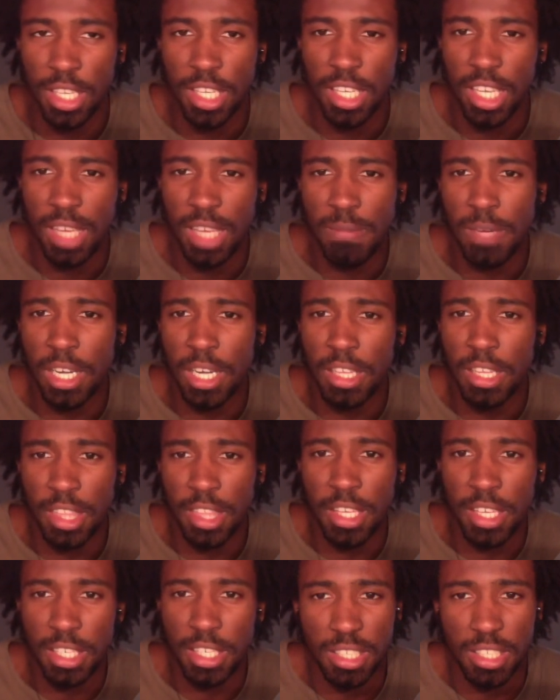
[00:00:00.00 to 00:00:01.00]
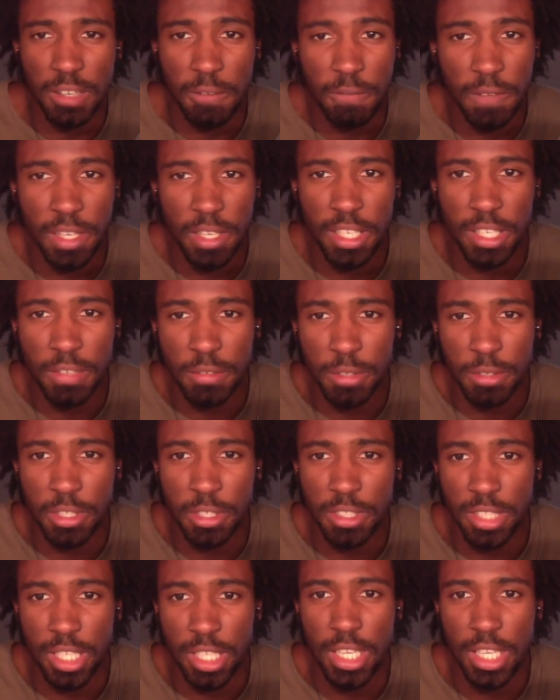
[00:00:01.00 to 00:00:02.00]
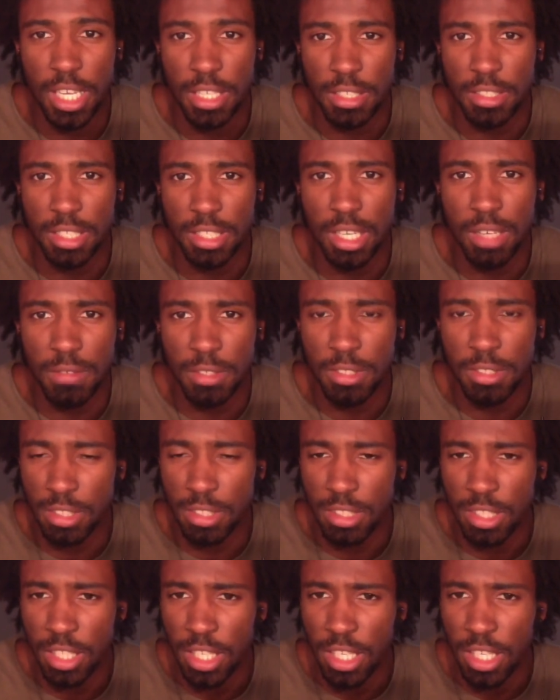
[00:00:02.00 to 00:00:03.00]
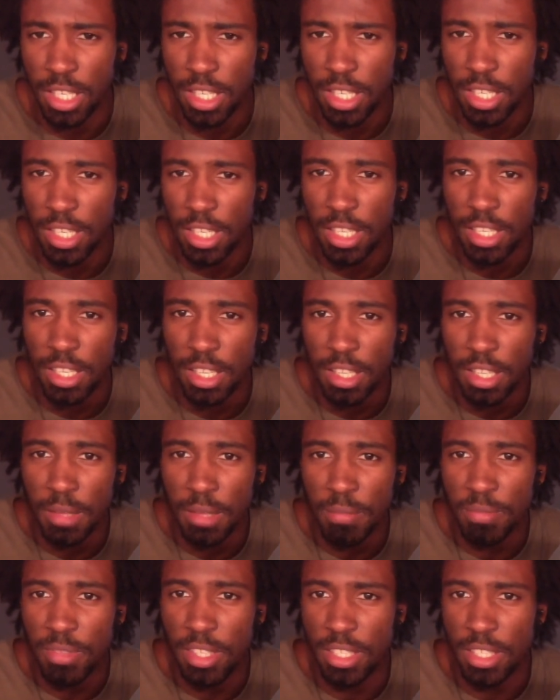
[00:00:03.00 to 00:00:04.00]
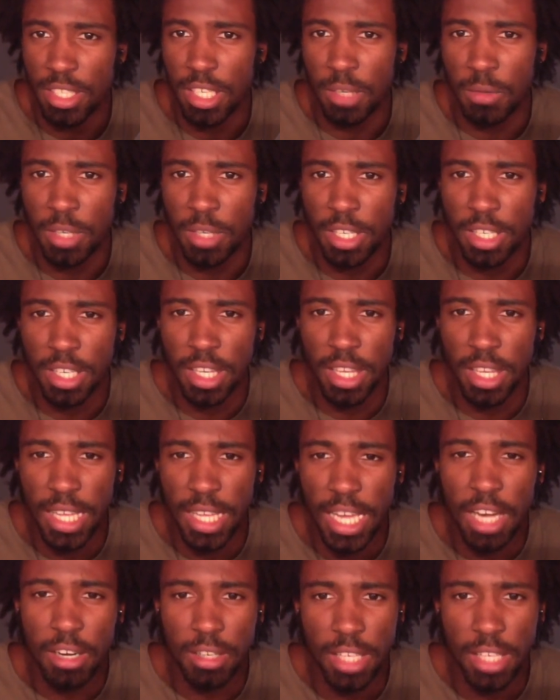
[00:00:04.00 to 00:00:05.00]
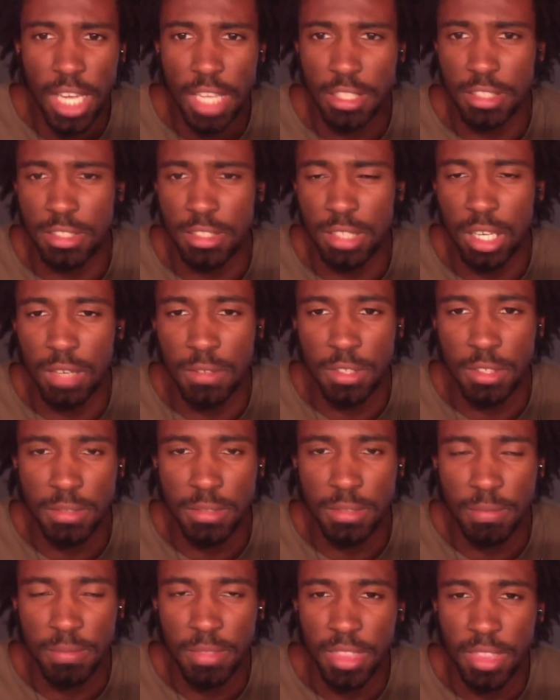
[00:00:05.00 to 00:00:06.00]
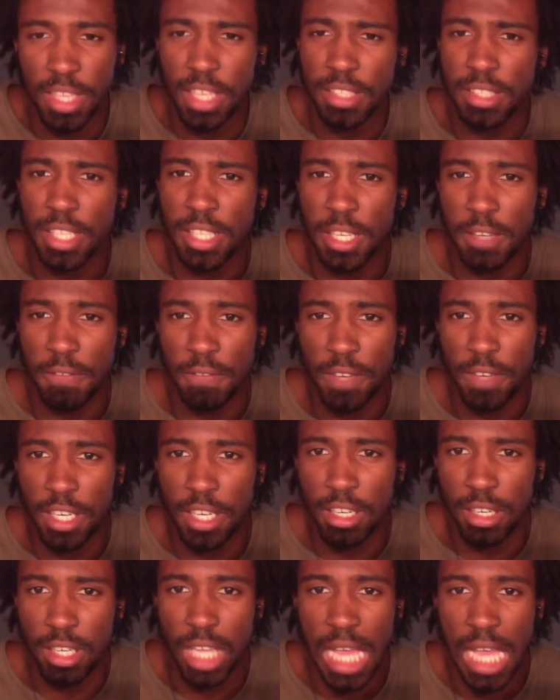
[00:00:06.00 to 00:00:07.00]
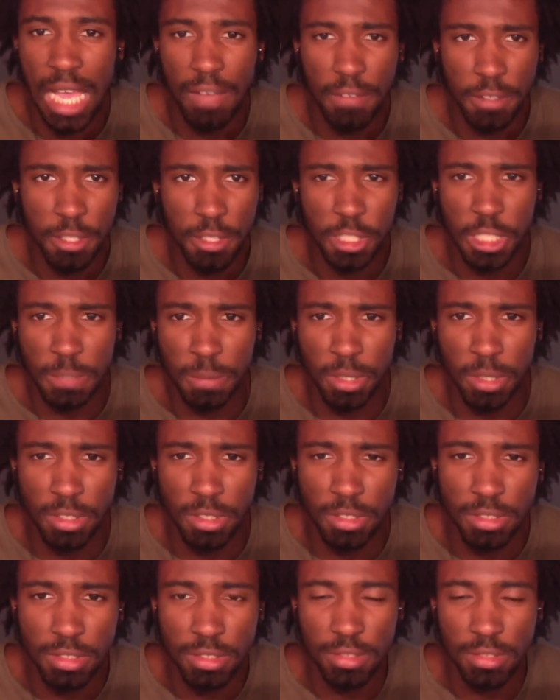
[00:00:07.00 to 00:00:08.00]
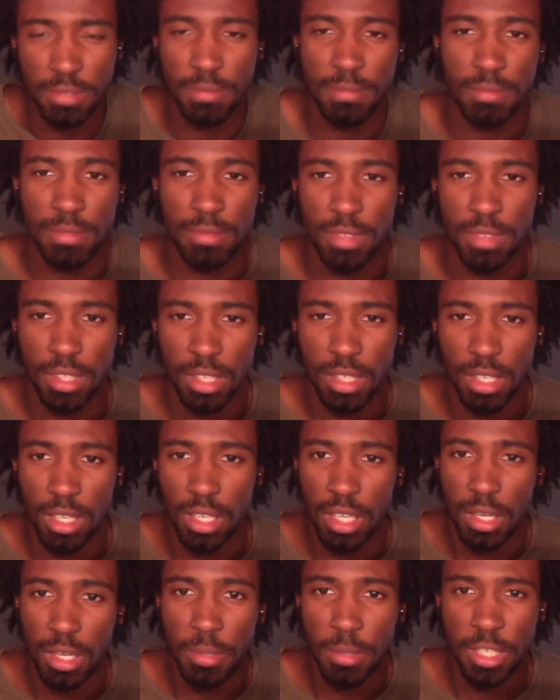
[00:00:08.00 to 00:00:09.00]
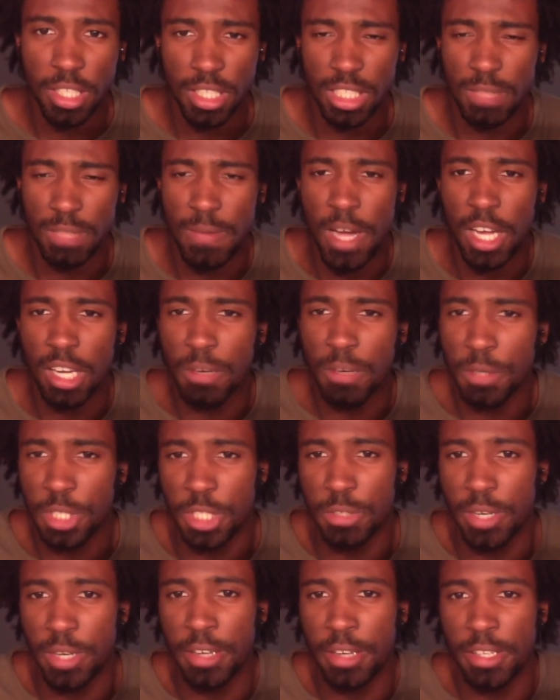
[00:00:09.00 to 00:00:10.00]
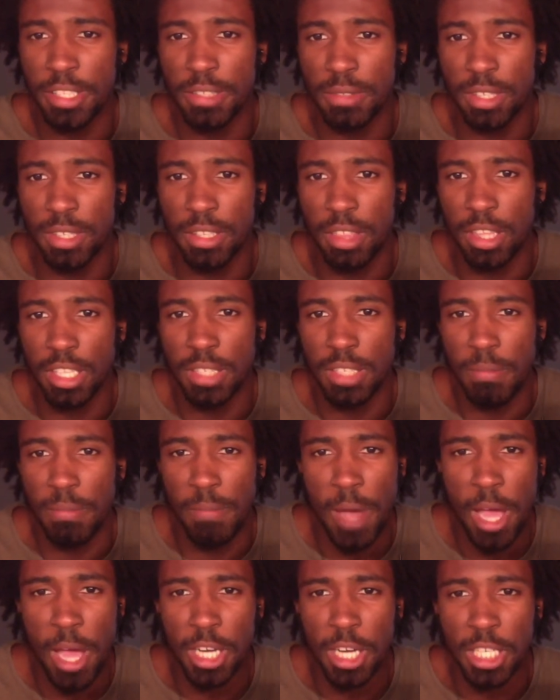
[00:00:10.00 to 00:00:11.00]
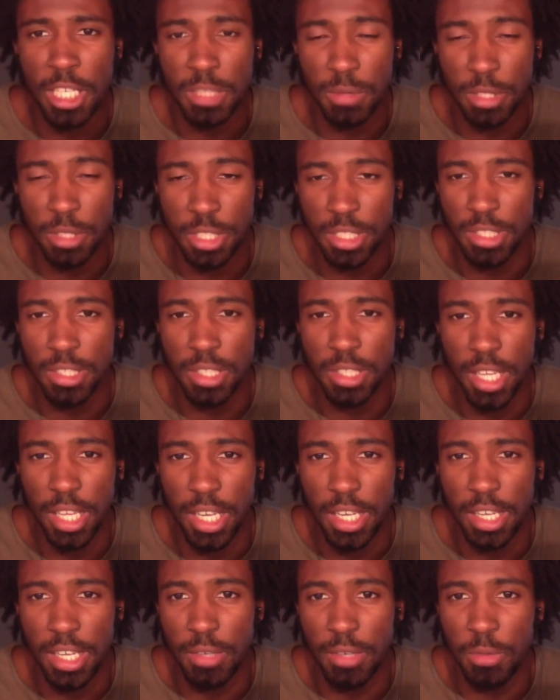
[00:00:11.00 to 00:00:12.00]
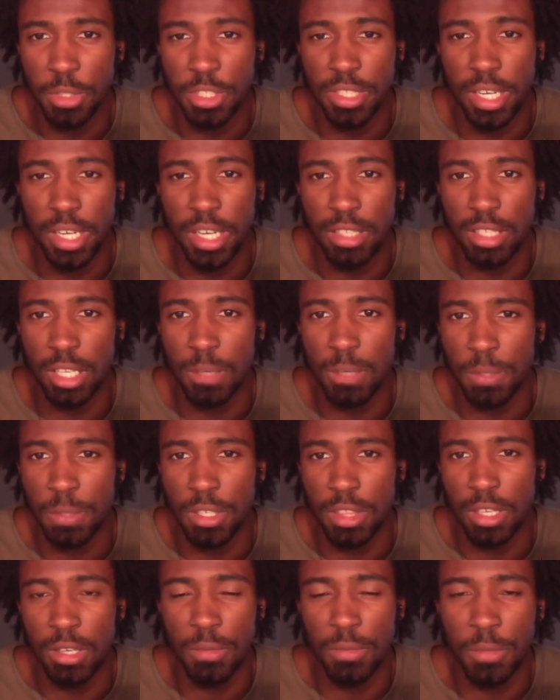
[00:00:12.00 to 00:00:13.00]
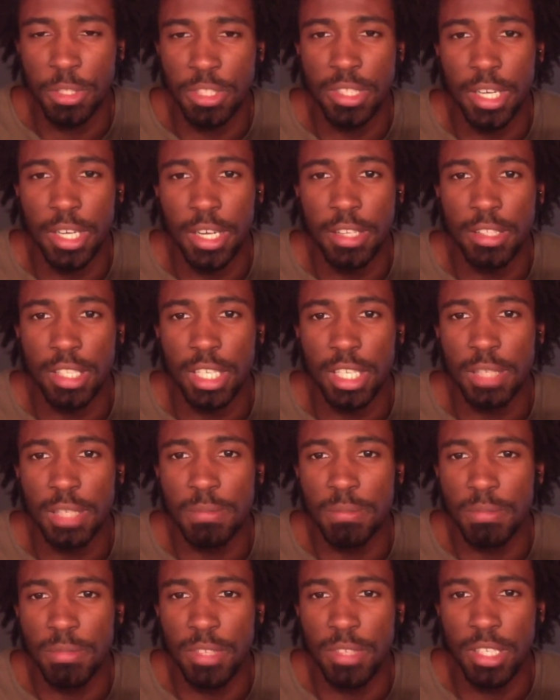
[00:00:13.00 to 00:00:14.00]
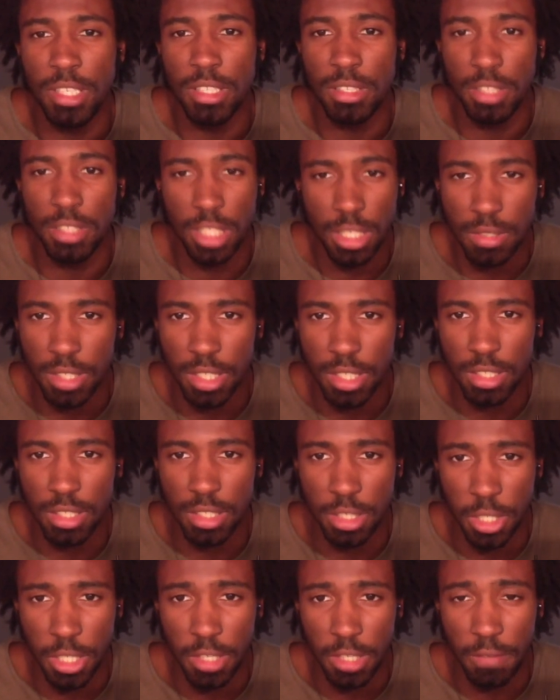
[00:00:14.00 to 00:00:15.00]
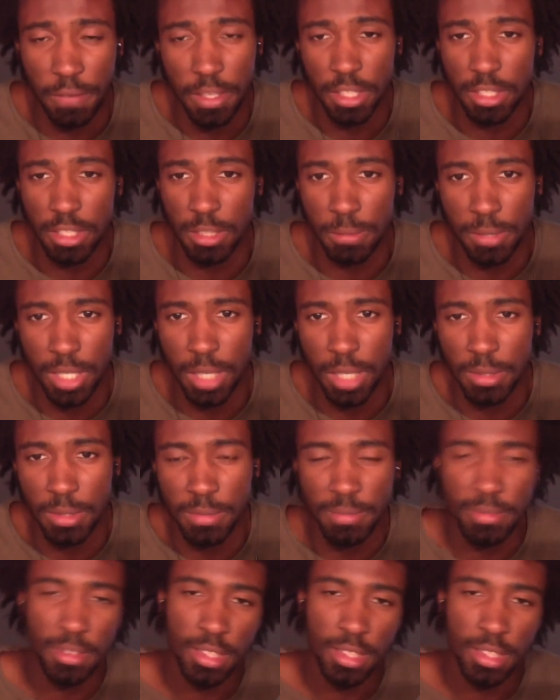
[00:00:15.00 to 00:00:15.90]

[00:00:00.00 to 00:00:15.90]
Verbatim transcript: He might think it's unfair, of course, that he has a shovel and he's like, What? How can he has a shovel? That's not fair. All I have is this spoon. But it doesn't matter what you're granted with. It matters what you uh, what you end up with or what you end up you know doing to try to fix the problem.